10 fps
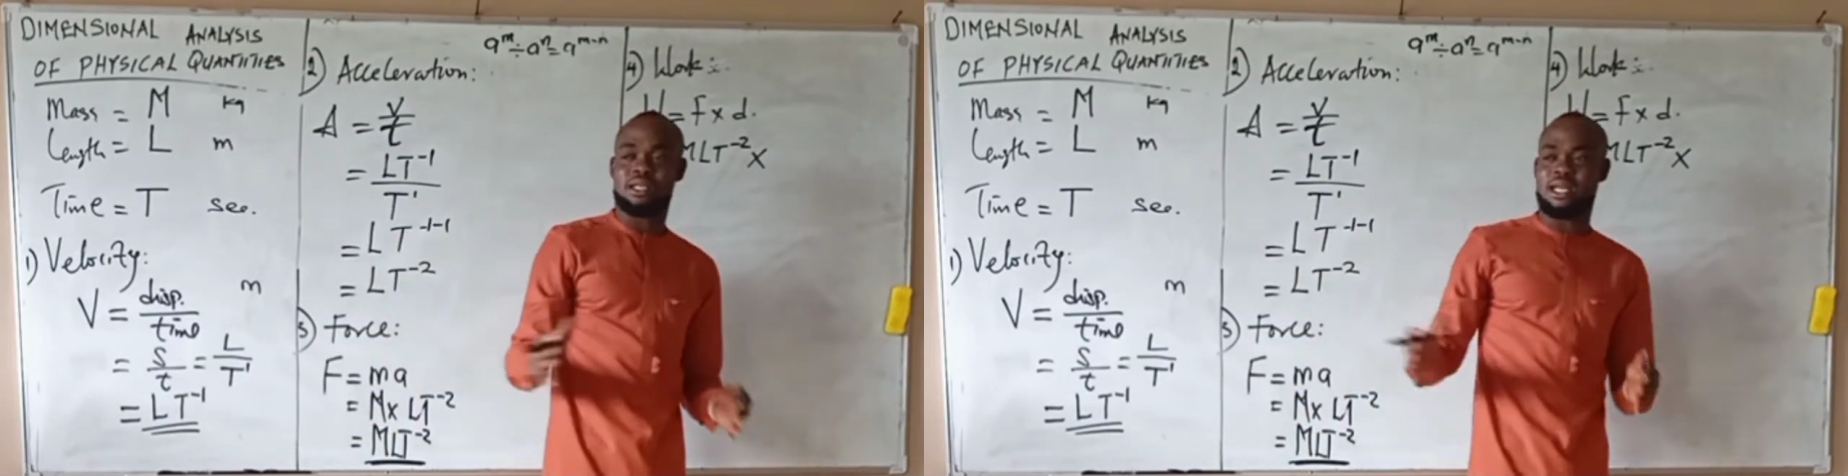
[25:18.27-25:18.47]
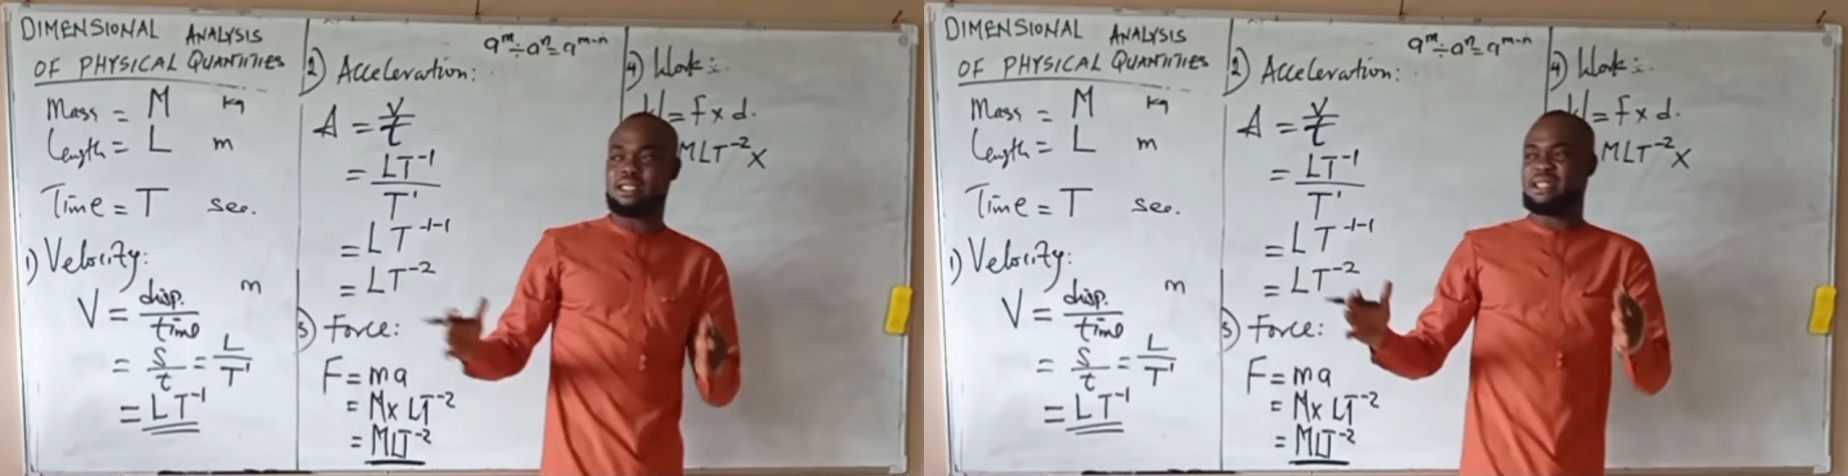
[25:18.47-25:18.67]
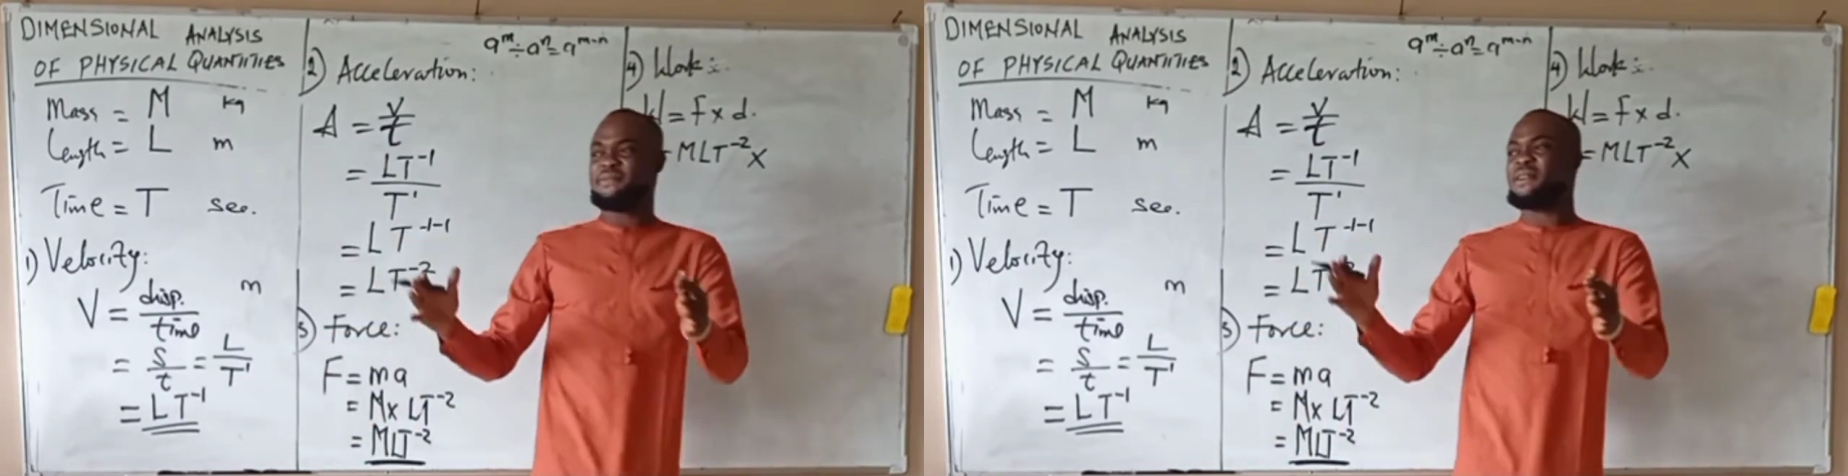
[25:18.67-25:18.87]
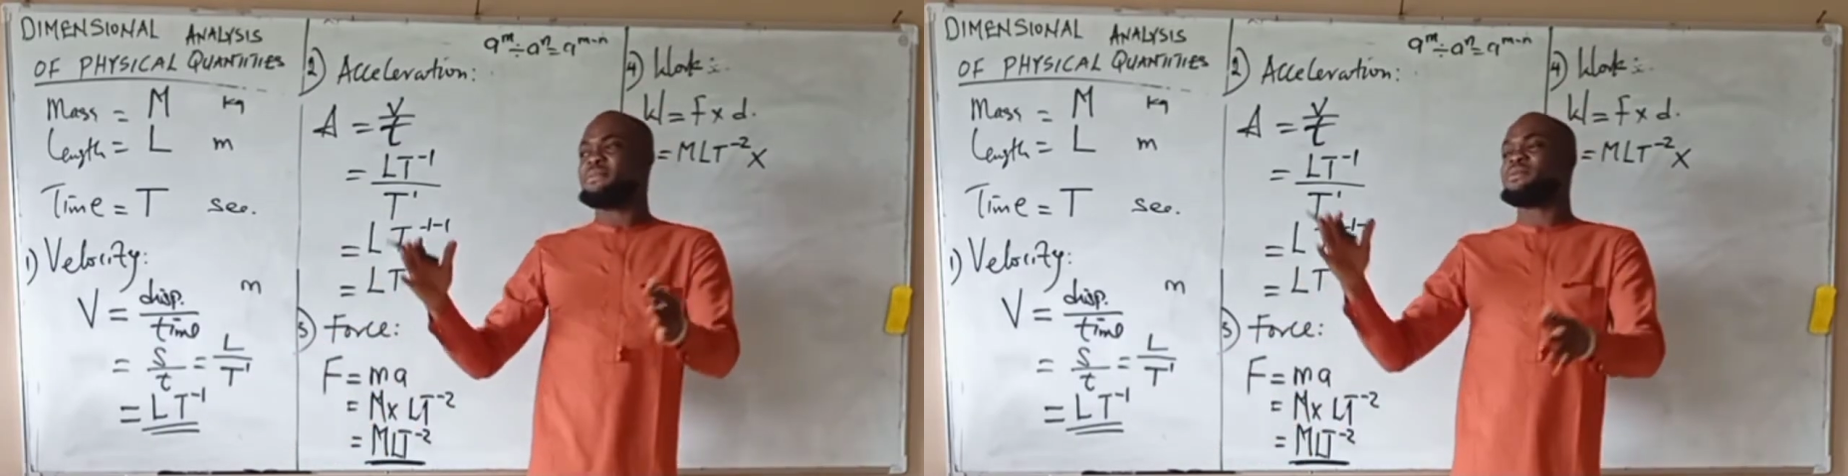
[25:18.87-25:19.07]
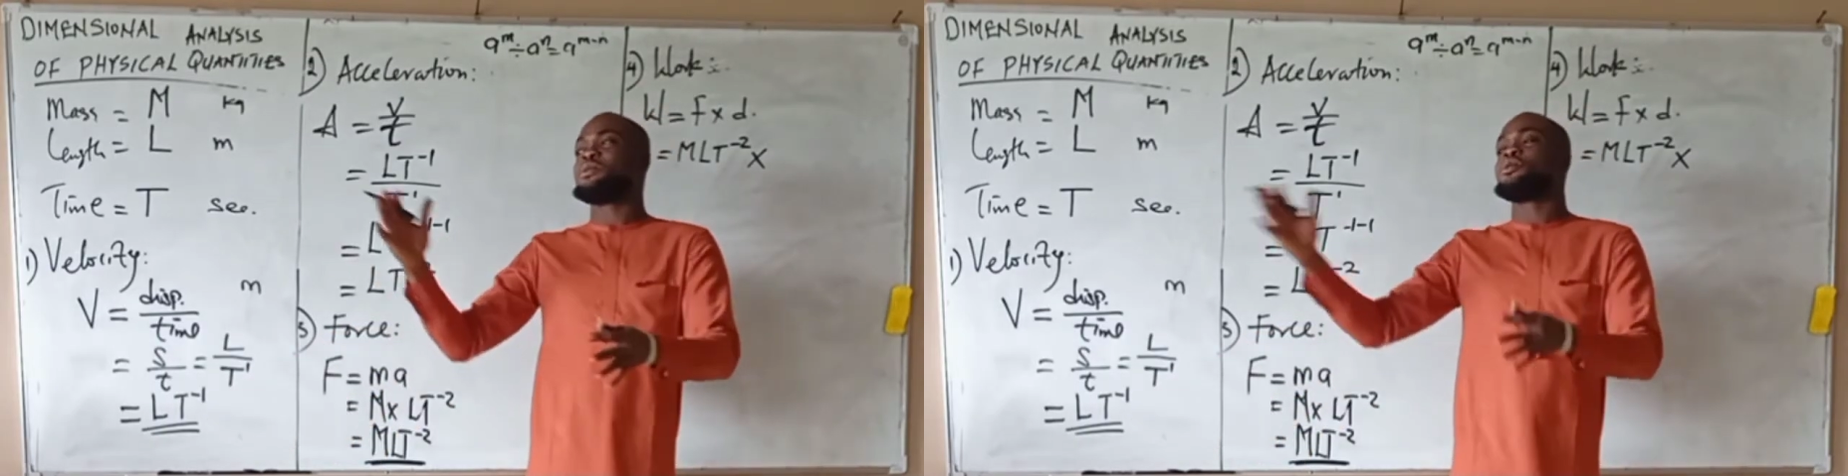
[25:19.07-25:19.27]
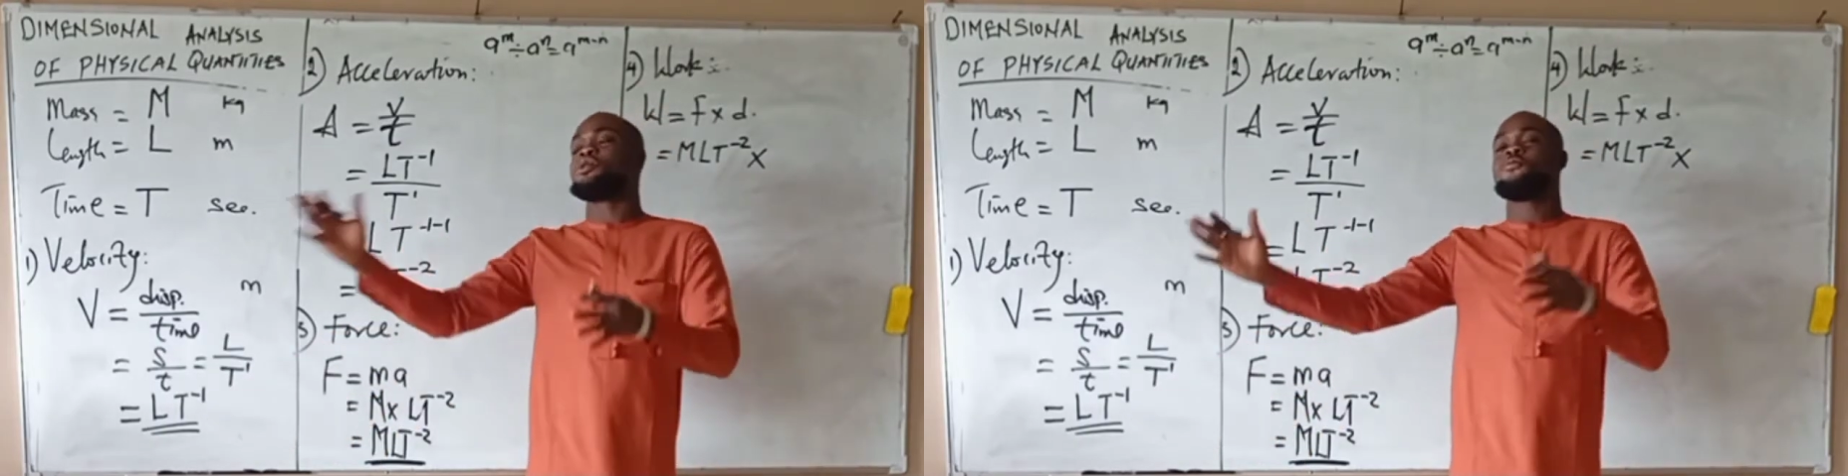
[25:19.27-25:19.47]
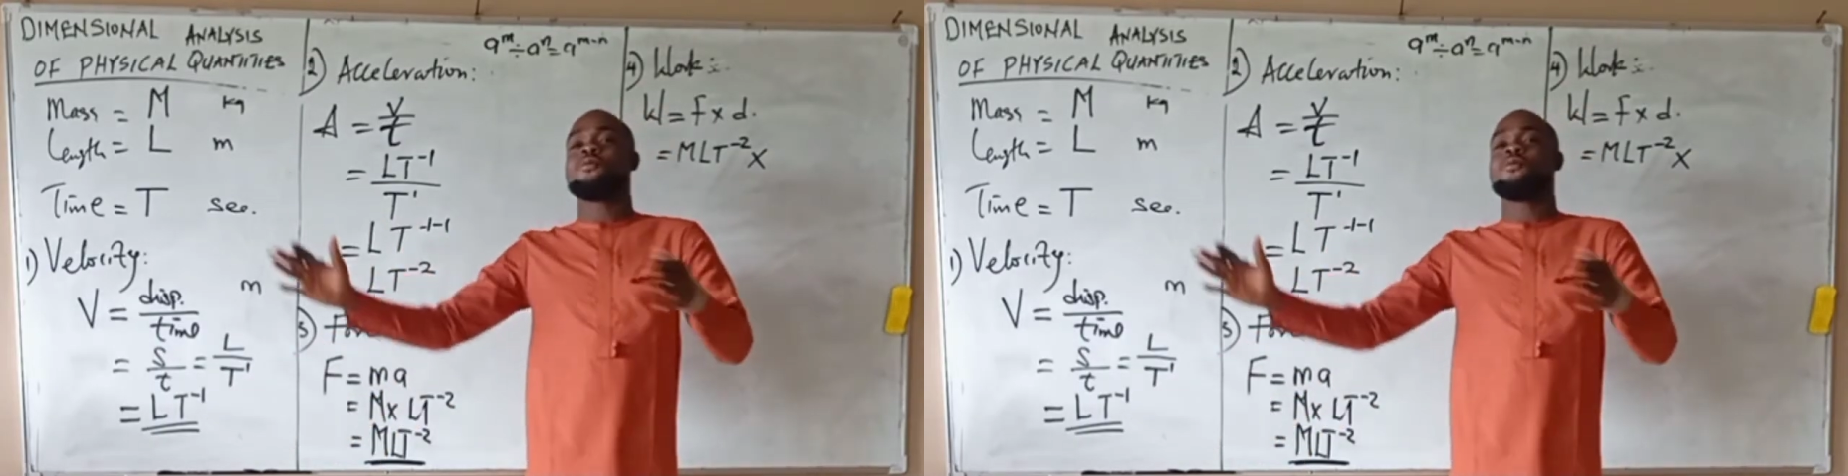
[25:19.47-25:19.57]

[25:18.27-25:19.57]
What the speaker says: That is the difference between those